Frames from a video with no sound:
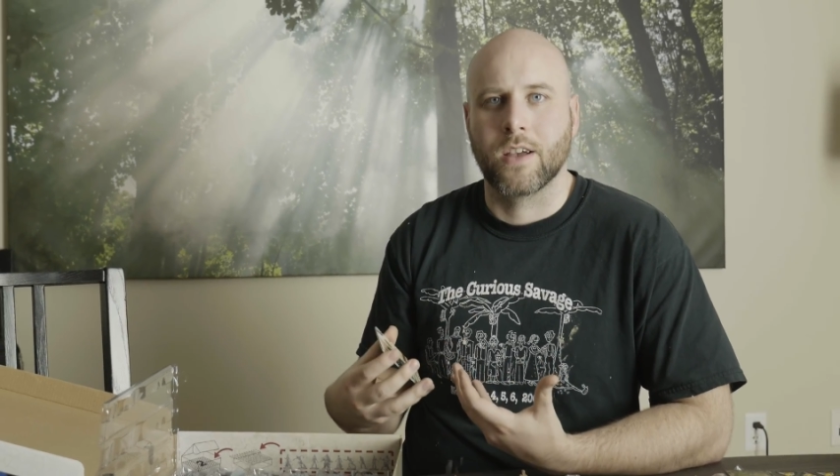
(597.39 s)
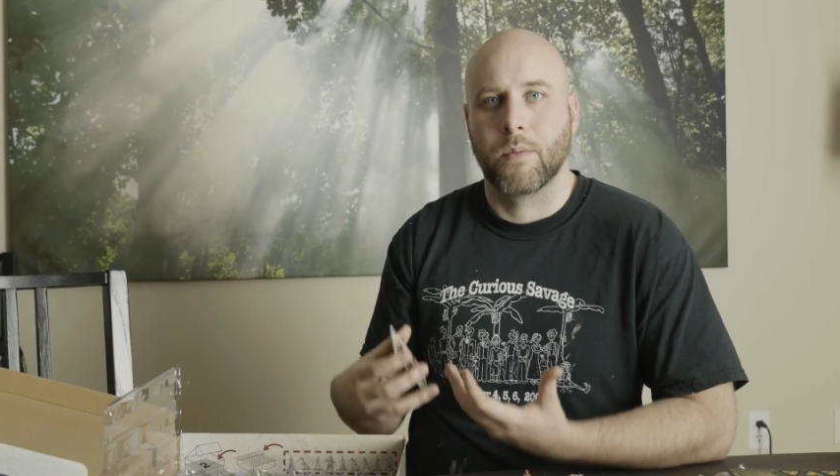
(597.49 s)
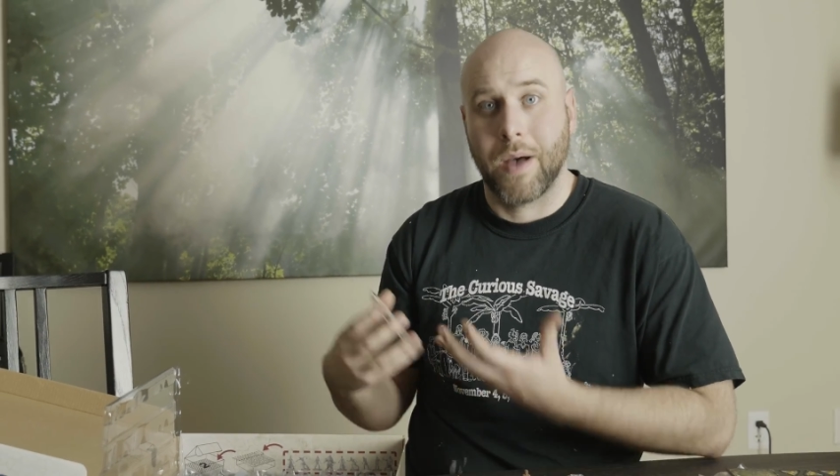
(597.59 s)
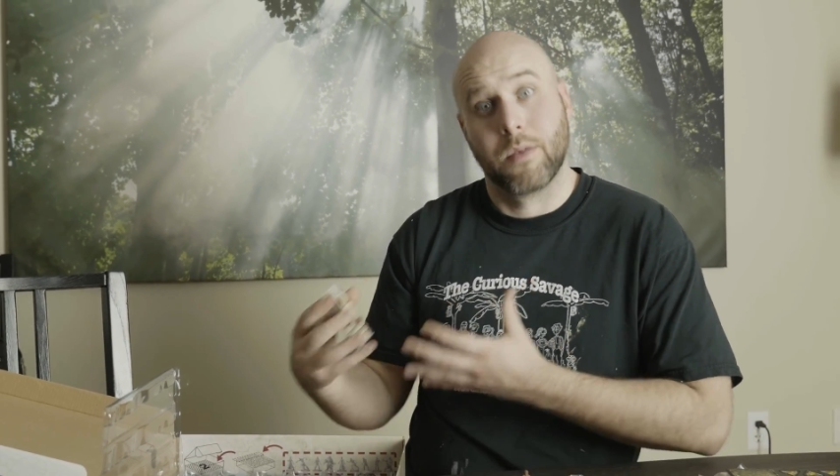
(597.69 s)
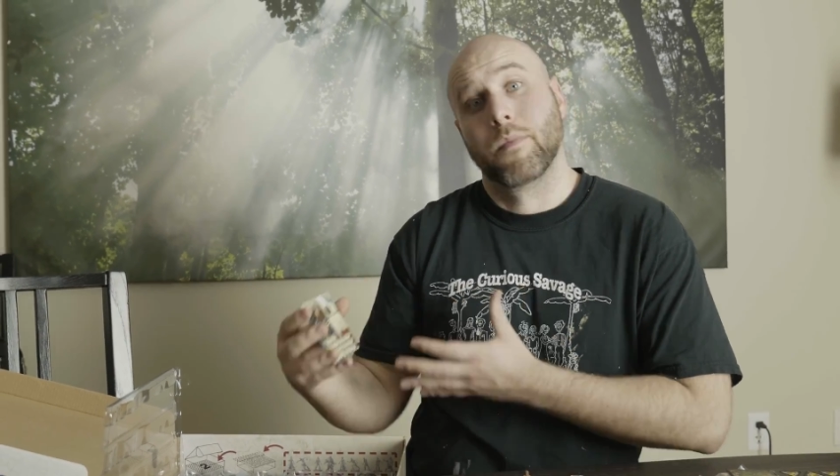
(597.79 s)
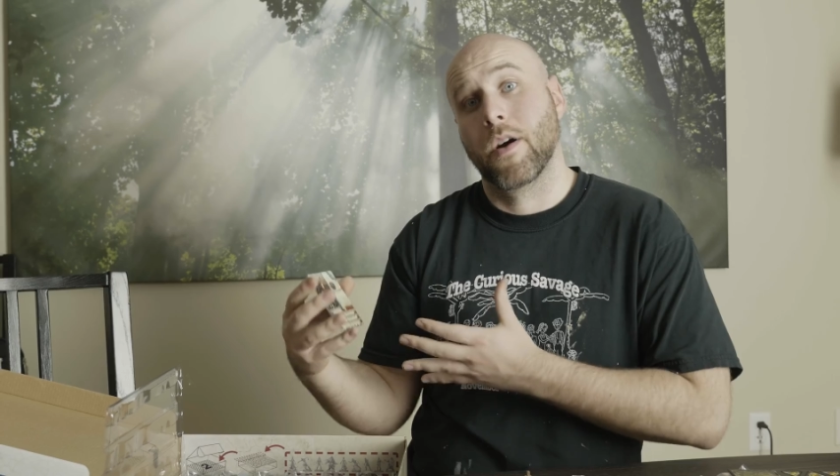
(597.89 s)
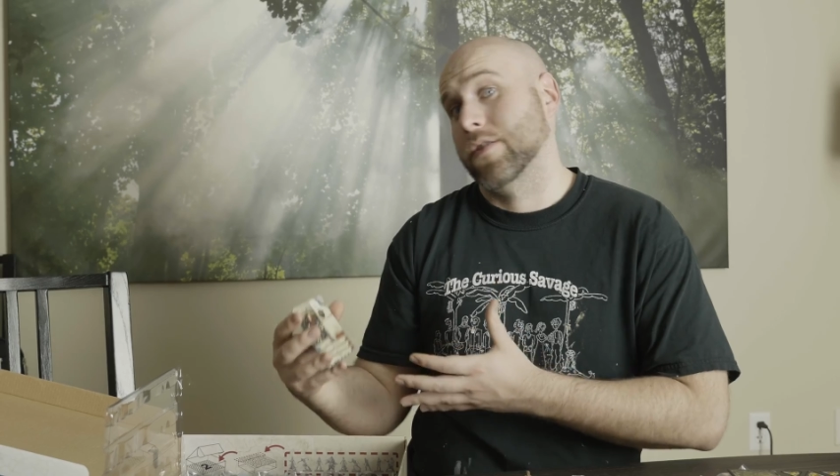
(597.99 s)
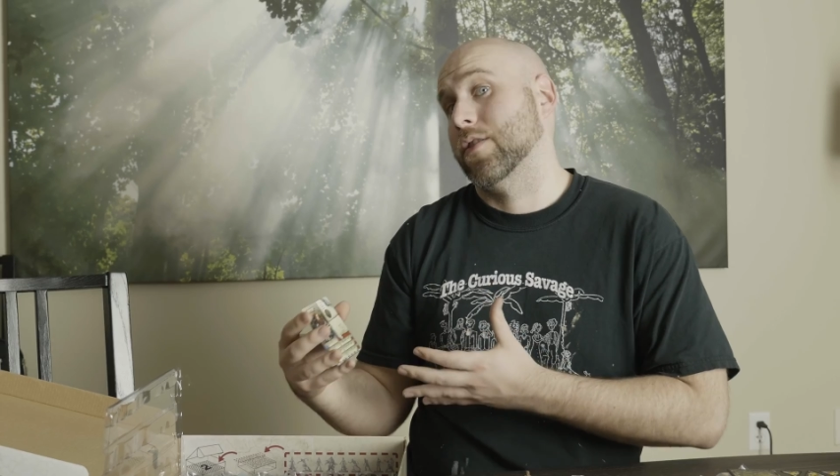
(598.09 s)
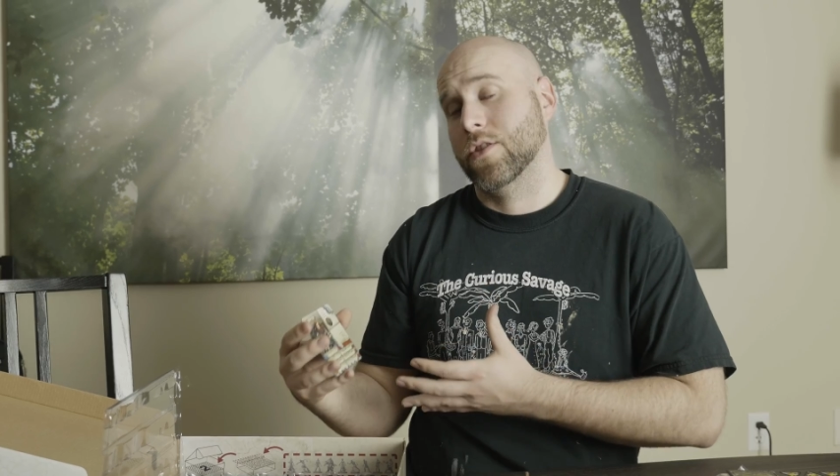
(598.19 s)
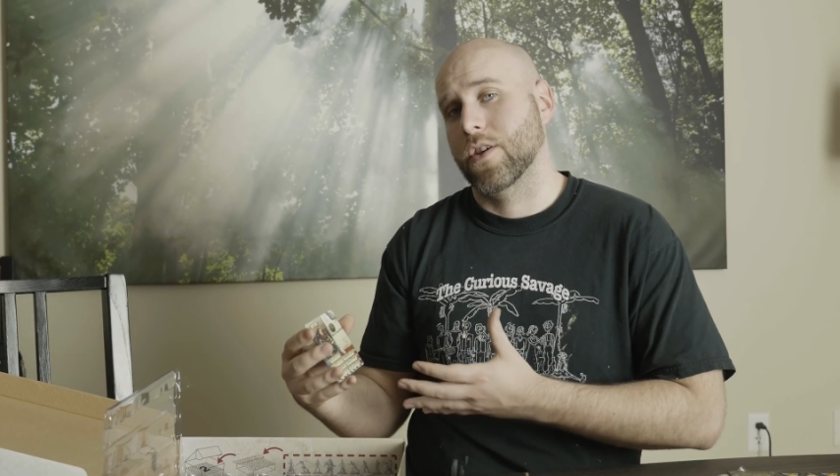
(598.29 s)
us about the
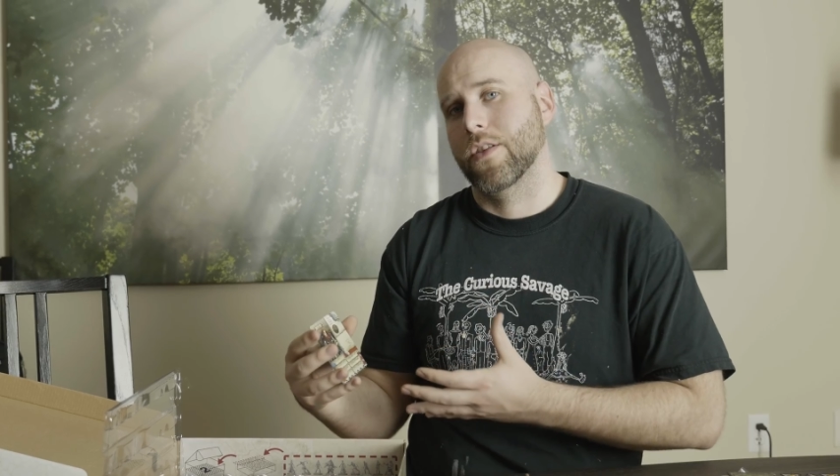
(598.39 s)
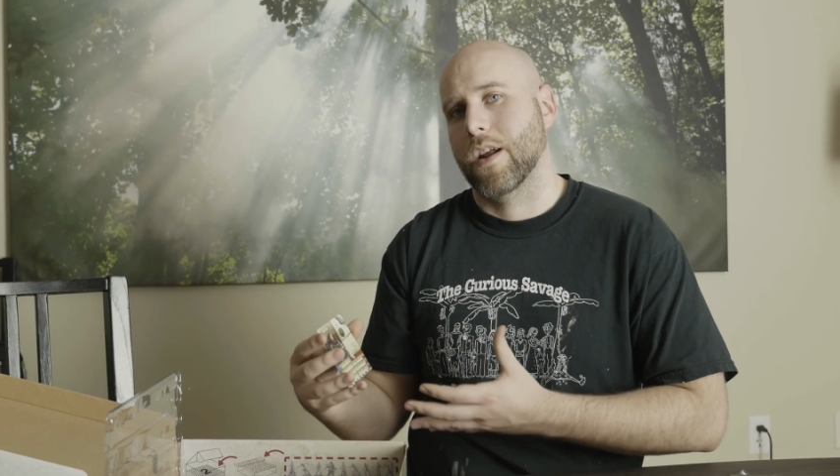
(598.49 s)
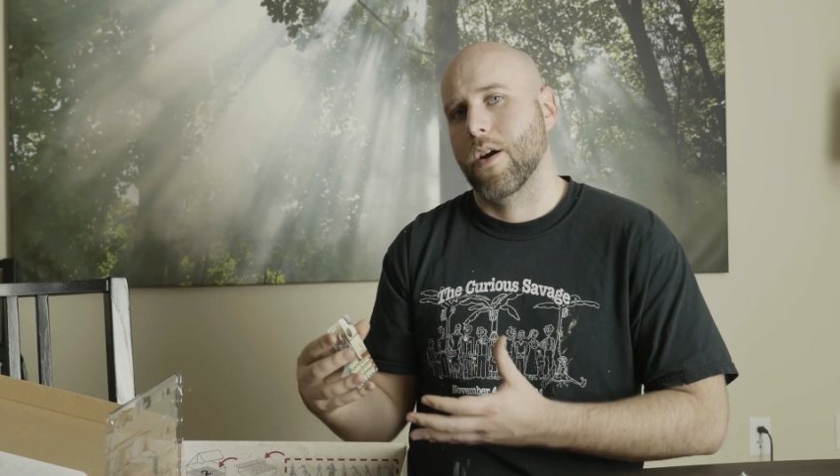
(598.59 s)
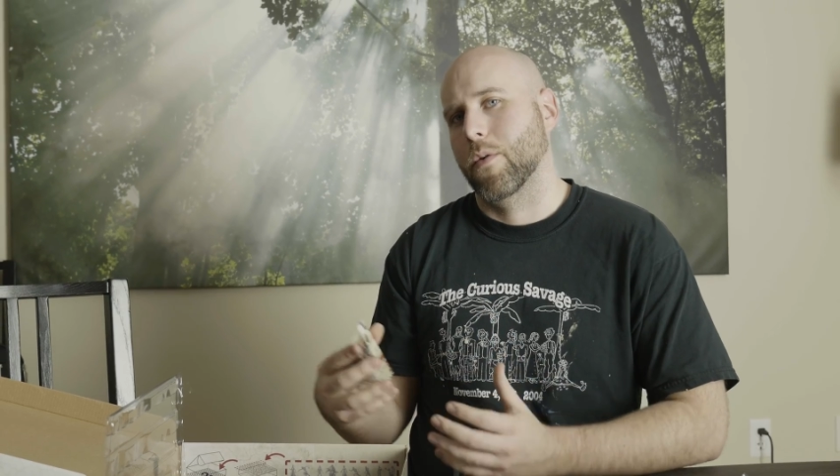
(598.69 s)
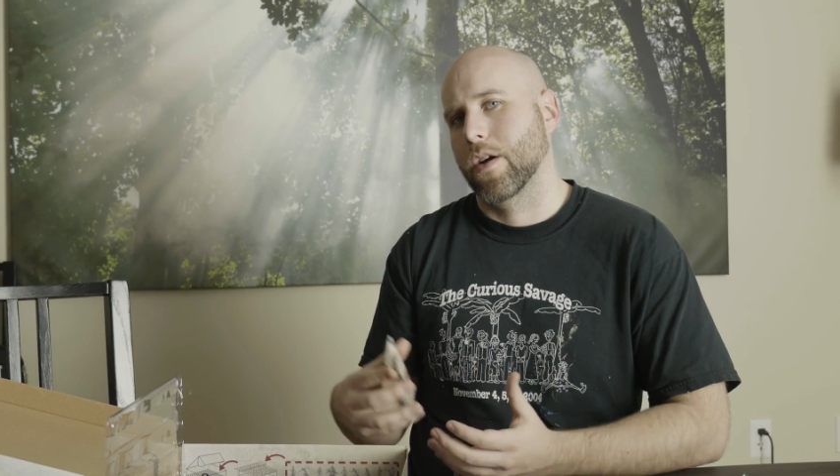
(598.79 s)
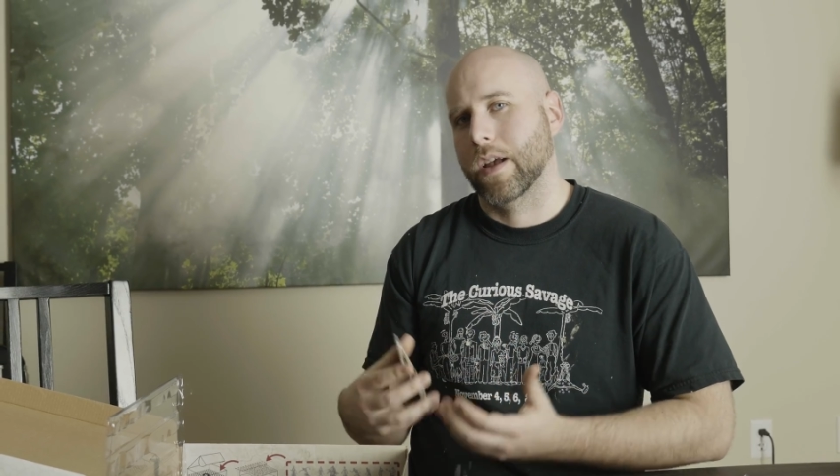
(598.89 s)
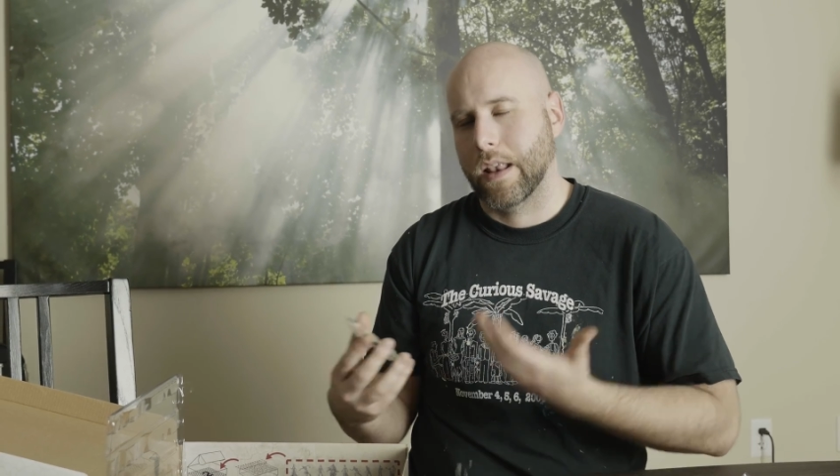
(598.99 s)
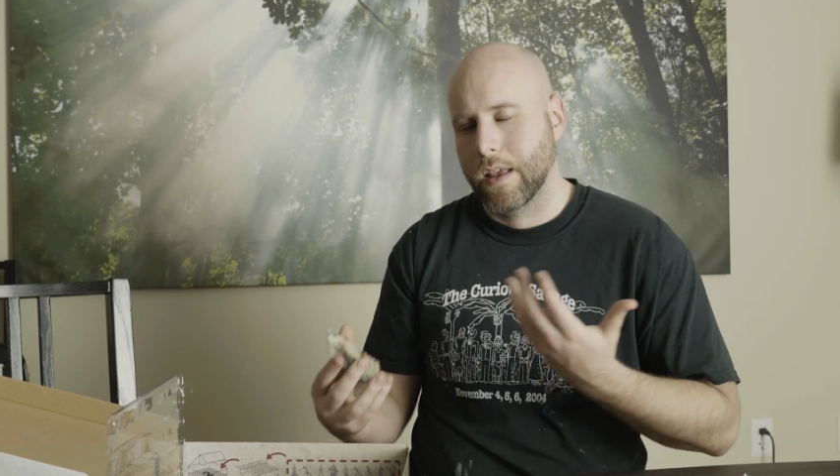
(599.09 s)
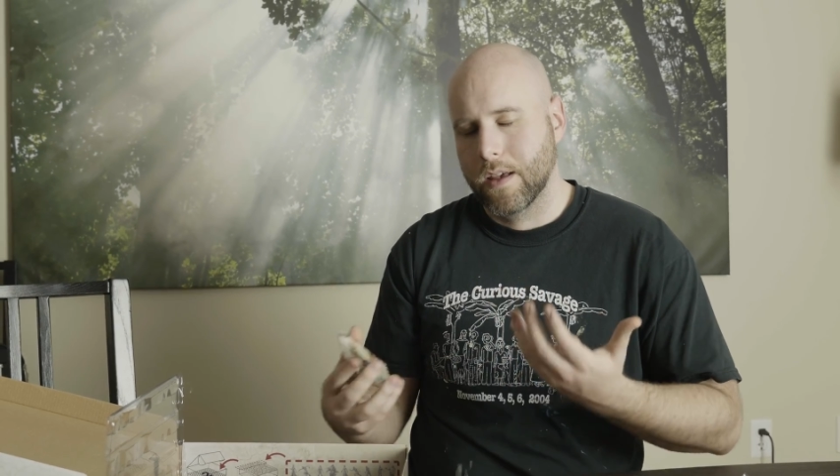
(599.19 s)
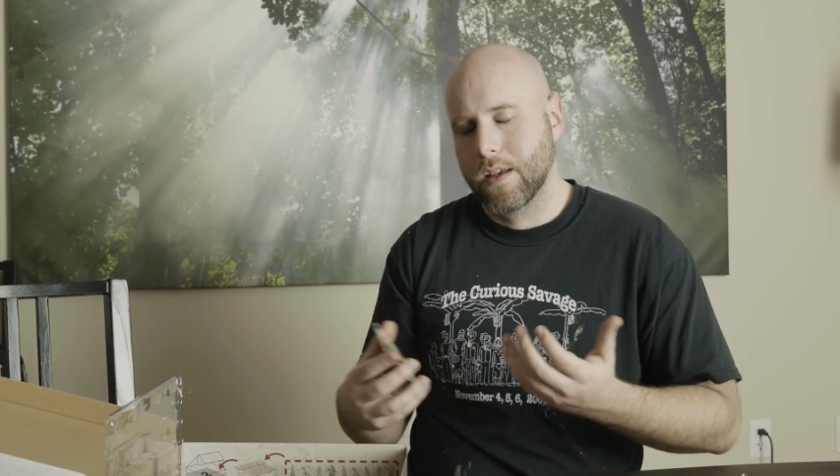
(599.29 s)
parts of the show that are working,